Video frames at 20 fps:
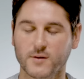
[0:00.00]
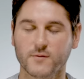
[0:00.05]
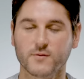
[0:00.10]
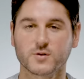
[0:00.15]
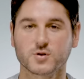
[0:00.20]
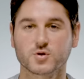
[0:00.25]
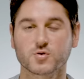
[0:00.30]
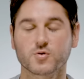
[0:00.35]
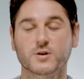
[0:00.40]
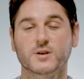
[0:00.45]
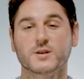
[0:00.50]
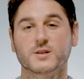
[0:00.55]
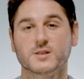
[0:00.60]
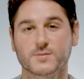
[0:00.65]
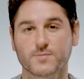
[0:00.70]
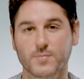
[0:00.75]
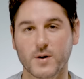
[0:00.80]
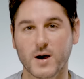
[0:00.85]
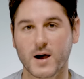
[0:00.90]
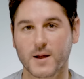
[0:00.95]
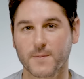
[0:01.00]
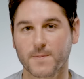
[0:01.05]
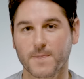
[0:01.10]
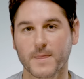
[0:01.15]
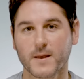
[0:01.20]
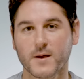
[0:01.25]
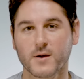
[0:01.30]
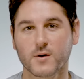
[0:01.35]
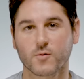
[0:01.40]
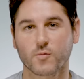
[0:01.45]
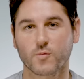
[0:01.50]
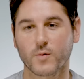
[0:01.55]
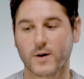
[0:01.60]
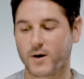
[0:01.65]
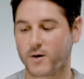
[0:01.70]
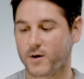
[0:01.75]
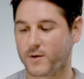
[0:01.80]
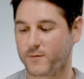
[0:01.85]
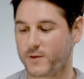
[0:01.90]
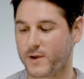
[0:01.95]
of a tricky spot,
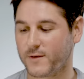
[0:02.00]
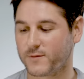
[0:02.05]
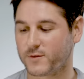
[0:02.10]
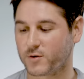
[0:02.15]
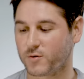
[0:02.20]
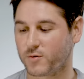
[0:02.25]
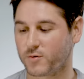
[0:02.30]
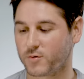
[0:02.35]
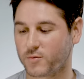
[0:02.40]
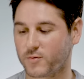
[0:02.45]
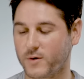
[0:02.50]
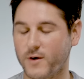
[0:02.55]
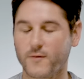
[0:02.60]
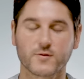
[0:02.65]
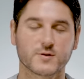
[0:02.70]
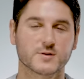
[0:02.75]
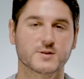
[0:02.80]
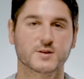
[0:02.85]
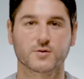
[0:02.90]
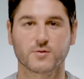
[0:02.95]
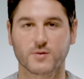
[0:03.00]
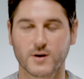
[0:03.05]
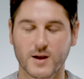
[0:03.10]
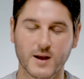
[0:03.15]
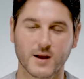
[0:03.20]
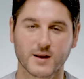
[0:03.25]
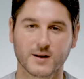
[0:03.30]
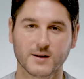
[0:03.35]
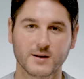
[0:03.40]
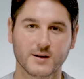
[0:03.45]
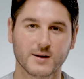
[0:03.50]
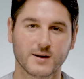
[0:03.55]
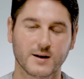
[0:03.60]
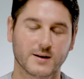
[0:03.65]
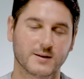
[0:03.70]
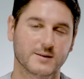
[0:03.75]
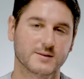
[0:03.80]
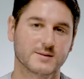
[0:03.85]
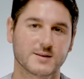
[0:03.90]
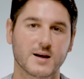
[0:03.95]
where if you have to go through every single head
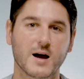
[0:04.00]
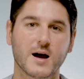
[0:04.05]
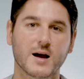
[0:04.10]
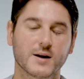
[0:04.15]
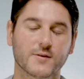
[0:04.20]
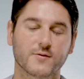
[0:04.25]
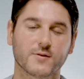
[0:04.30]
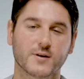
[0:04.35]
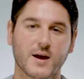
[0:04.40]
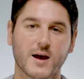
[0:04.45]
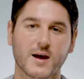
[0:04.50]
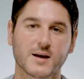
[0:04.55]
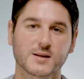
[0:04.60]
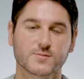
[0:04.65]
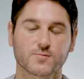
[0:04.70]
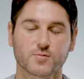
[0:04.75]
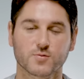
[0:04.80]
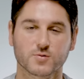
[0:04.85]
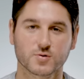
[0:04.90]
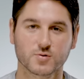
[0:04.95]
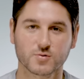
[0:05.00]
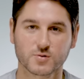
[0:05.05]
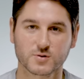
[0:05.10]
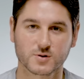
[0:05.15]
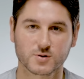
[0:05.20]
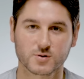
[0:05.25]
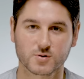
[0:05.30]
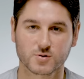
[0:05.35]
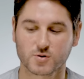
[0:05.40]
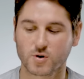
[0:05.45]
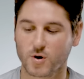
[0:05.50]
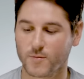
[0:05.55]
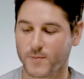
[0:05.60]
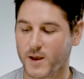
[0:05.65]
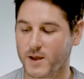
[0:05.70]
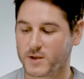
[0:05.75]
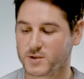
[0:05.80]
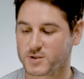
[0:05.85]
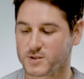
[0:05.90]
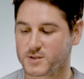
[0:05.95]
and decide if it has protrusions or sharp
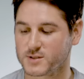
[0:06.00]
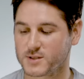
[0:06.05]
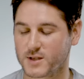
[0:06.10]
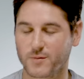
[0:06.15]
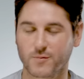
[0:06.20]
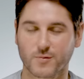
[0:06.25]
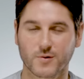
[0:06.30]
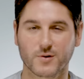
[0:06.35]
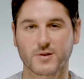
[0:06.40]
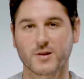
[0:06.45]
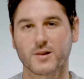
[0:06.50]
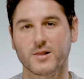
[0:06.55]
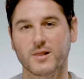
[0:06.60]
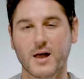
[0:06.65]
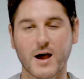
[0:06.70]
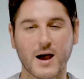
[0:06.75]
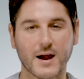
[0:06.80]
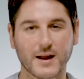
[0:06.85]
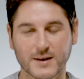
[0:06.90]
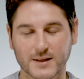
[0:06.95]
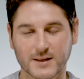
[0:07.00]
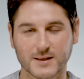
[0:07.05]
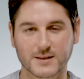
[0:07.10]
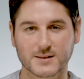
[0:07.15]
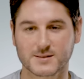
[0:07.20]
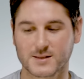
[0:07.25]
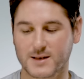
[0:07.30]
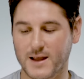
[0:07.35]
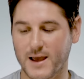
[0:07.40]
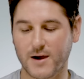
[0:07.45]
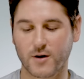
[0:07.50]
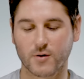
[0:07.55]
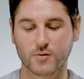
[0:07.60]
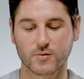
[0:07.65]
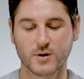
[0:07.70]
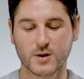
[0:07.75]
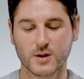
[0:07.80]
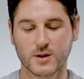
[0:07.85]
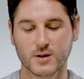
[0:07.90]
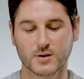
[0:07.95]
edges and where the line is and
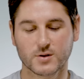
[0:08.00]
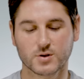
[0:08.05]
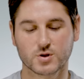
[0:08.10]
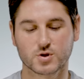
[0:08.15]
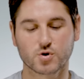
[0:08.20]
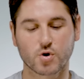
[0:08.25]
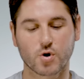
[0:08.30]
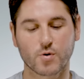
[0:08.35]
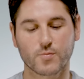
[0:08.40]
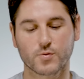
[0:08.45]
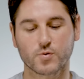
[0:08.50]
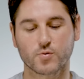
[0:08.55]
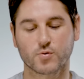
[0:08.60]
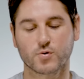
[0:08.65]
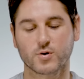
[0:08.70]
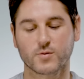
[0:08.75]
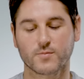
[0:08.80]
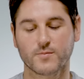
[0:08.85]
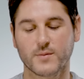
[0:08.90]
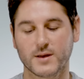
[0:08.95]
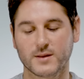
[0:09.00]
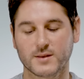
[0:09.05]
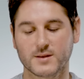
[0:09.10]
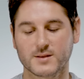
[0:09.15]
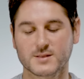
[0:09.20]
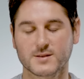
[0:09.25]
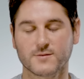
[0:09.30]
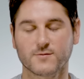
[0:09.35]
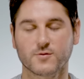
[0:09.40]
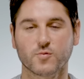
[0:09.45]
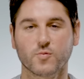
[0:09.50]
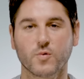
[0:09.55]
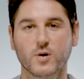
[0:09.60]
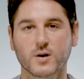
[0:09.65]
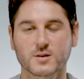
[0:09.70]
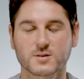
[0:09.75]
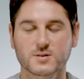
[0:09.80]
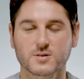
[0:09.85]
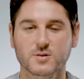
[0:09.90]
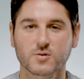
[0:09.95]
how sharp you could make this if you
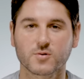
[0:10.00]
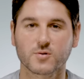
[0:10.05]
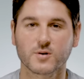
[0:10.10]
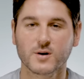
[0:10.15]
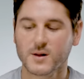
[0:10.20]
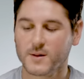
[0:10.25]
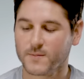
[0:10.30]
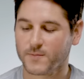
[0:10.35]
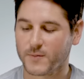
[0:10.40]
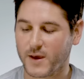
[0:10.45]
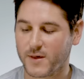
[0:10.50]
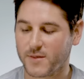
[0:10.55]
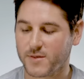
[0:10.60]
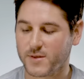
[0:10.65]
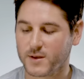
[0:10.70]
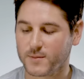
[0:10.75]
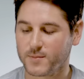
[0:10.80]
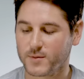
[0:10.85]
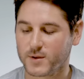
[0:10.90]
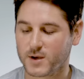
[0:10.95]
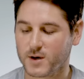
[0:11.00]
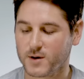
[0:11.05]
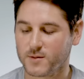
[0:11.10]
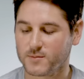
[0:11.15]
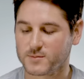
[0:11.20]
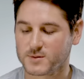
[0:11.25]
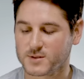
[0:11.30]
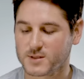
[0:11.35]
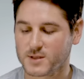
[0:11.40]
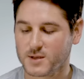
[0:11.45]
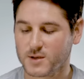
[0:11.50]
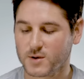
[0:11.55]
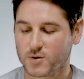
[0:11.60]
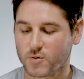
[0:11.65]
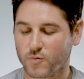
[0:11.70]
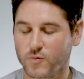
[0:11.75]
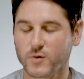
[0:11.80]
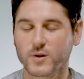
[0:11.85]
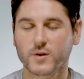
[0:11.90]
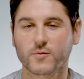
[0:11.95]
wanted to, I think becomes
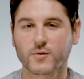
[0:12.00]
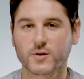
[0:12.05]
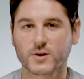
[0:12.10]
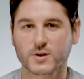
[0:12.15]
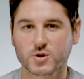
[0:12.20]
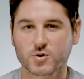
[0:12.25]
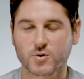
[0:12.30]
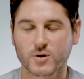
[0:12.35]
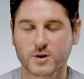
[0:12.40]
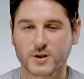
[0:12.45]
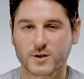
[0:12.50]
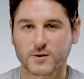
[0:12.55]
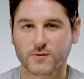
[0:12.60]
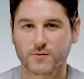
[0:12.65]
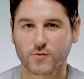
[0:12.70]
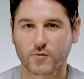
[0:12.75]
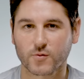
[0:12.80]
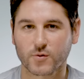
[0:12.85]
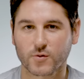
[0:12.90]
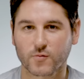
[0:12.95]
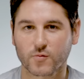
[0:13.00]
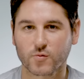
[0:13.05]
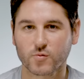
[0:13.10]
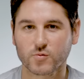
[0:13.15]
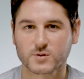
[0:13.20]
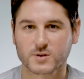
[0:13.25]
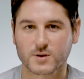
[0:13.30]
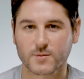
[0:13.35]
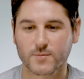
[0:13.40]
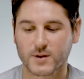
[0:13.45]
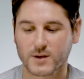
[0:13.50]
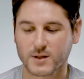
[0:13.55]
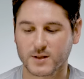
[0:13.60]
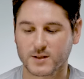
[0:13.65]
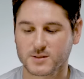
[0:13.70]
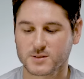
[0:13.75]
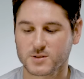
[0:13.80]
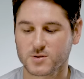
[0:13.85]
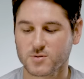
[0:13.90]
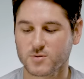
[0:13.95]
really, really tricky for the rules committee.
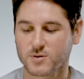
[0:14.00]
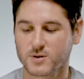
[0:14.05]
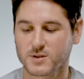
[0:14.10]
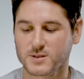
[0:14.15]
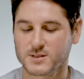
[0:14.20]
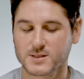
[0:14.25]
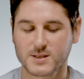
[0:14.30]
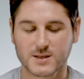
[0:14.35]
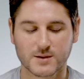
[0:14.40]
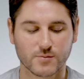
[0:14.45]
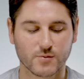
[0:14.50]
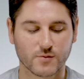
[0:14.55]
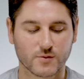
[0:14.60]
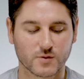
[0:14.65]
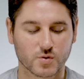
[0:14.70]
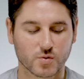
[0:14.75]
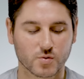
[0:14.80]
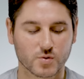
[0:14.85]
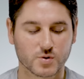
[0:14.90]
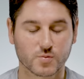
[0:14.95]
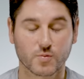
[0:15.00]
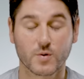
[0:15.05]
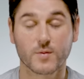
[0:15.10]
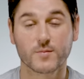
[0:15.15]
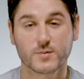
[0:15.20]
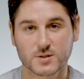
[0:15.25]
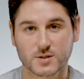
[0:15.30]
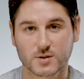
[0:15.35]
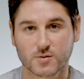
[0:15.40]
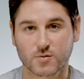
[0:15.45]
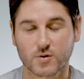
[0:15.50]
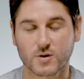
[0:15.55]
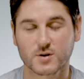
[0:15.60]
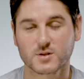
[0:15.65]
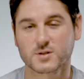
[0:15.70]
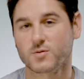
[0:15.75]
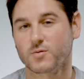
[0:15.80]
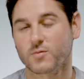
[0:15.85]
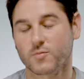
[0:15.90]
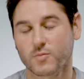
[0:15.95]
And so you could see it moving towards women's
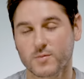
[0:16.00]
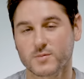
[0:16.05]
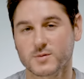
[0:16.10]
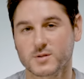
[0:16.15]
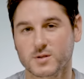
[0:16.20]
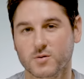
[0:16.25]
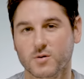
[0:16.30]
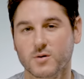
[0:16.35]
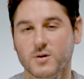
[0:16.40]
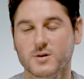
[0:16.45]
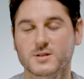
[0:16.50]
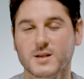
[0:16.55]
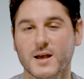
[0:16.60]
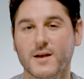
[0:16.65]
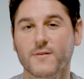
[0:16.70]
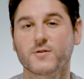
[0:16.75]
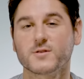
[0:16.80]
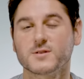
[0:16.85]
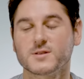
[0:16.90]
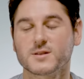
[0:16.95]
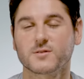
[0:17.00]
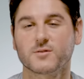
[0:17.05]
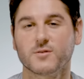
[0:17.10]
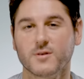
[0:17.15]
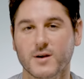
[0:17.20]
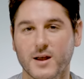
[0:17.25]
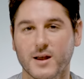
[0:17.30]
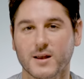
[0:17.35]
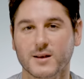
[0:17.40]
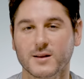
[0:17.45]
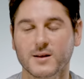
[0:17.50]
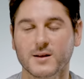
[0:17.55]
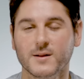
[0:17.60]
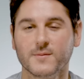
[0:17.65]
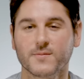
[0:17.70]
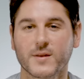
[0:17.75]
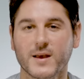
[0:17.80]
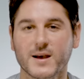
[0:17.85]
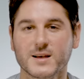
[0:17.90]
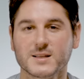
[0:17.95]
lacrosse. So in women's lacrosse, every single head
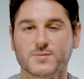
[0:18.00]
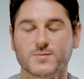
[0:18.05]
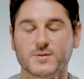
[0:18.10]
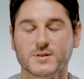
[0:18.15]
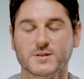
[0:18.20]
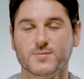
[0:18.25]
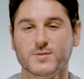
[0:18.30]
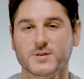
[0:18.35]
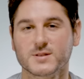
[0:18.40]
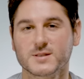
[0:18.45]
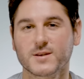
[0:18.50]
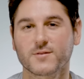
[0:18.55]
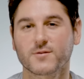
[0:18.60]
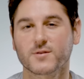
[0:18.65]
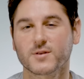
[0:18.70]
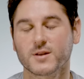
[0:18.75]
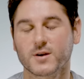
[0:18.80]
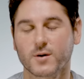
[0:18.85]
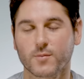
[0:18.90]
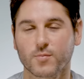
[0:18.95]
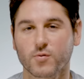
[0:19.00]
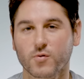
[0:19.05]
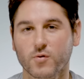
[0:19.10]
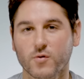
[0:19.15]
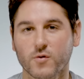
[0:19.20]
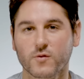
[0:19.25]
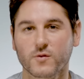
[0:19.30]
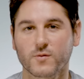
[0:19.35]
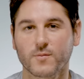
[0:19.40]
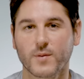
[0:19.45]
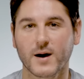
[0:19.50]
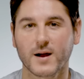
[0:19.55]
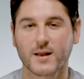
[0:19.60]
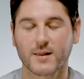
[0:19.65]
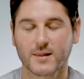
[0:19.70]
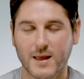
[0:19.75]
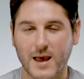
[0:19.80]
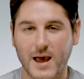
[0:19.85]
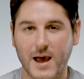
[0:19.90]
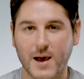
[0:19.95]
has to be specifically approved by a
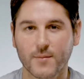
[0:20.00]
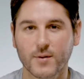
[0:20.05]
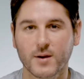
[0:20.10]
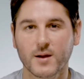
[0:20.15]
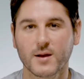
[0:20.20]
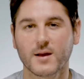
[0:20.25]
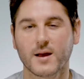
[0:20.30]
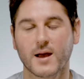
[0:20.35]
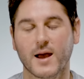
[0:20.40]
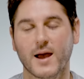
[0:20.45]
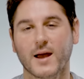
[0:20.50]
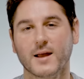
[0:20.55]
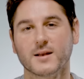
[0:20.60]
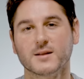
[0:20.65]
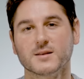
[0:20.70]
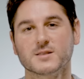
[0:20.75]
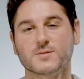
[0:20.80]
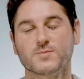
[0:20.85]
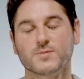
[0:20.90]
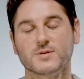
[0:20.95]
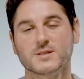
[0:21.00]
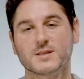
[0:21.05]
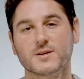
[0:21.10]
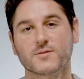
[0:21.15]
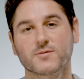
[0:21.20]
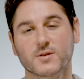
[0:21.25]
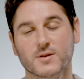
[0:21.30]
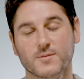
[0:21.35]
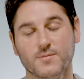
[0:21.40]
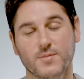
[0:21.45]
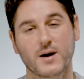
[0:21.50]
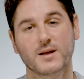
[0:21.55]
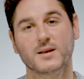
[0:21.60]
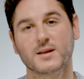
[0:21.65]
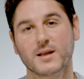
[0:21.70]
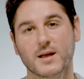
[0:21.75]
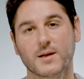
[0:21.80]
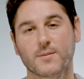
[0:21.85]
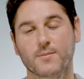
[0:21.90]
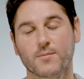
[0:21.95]
lab and specifically by
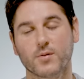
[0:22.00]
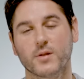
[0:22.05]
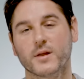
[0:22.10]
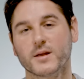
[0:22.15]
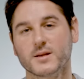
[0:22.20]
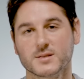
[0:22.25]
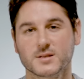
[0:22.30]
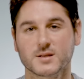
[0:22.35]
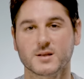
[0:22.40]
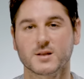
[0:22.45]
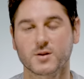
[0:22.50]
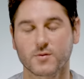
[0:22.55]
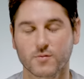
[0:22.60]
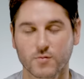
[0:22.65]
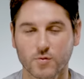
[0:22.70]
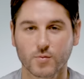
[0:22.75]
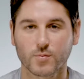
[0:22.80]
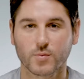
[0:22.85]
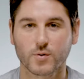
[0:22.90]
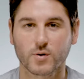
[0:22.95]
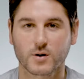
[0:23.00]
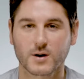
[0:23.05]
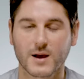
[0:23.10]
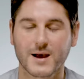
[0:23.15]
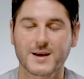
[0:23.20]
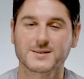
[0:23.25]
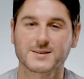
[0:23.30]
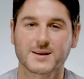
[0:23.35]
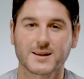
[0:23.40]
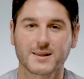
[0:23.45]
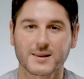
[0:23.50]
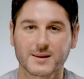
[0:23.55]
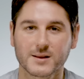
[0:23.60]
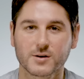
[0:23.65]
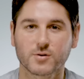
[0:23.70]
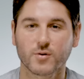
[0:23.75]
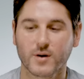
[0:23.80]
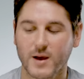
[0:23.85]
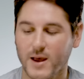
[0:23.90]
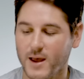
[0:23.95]
name placed in the rule book as a
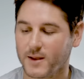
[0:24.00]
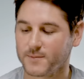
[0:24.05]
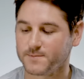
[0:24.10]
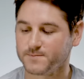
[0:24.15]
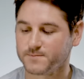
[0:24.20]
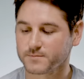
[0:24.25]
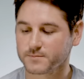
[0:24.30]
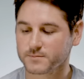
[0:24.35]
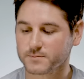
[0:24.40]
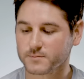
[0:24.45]
legal head.